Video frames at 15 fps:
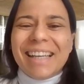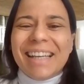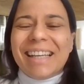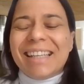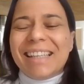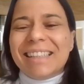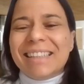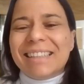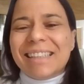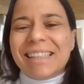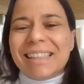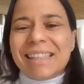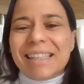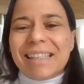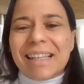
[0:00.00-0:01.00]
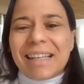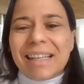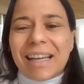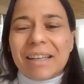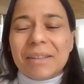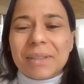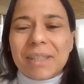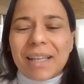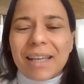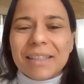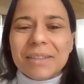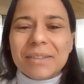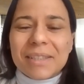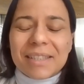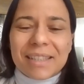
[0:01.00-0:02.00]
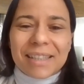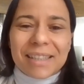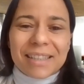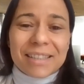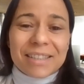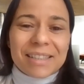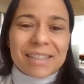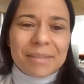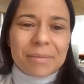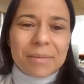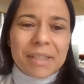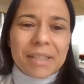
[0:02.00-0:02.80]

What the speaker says: And I would like to start actually